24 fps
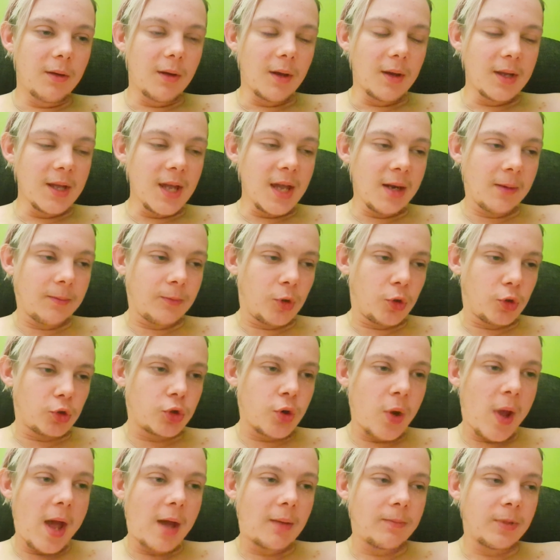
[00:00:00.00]
Again, I'm not
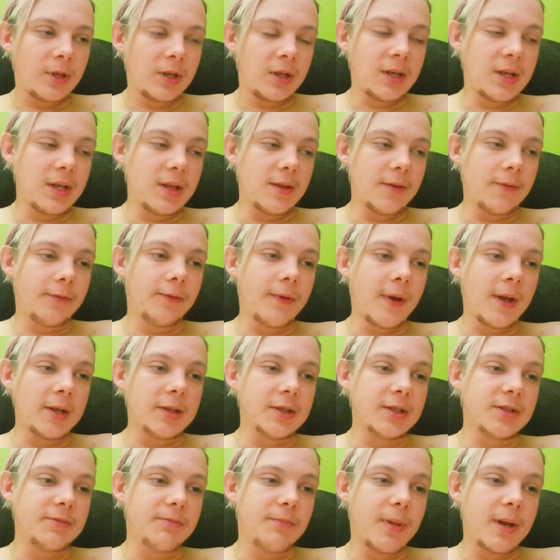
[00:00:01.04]
sure how I'm going to get the
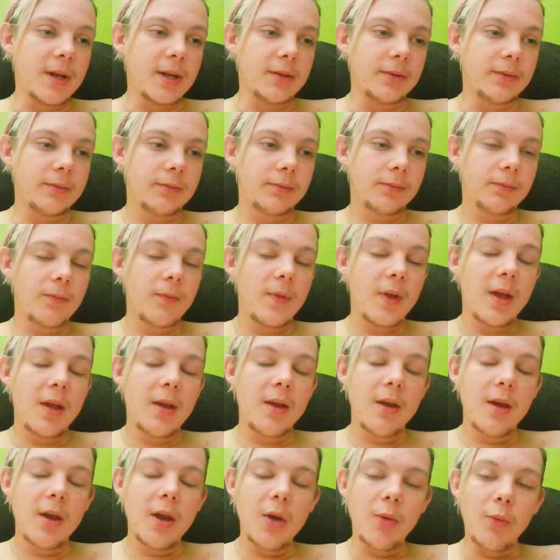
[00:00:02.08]
funds, but
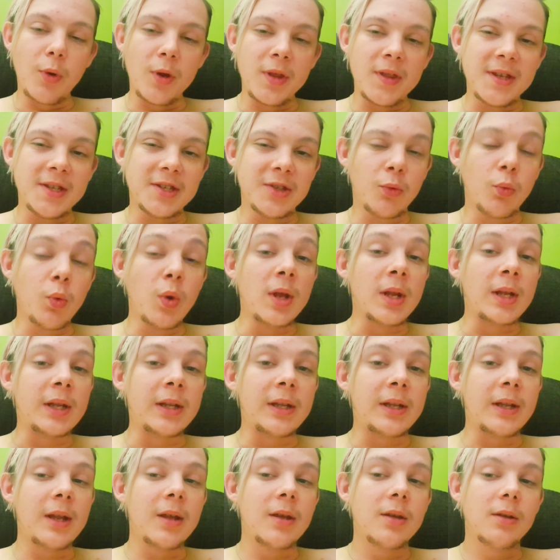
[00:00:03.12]
where there's a
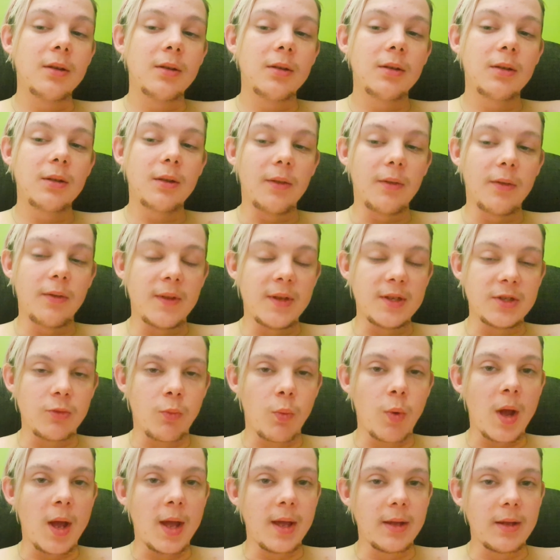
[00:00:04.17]
will, there's a
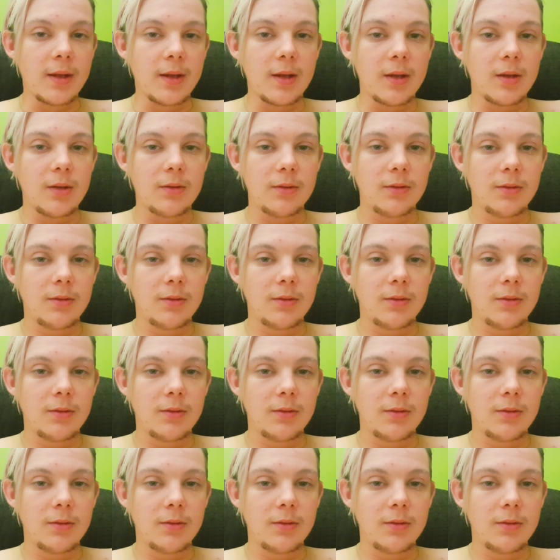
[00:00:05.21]
way.